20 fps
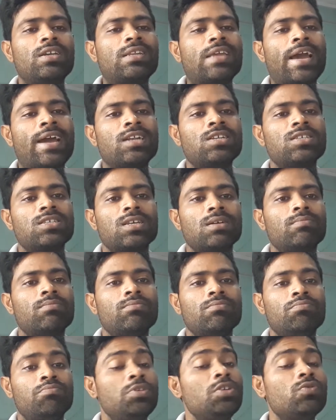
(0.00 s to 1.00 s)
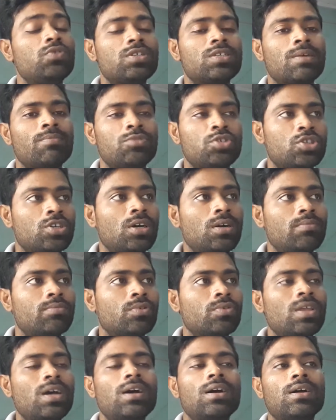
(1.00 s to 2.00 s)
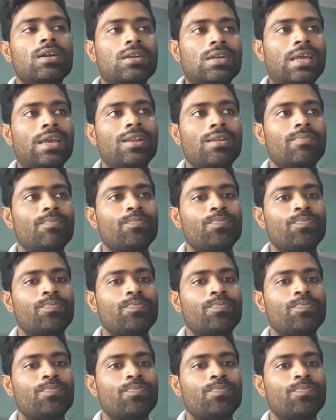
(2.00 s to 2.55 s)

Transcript: it adds some beauty, some charm to the tale.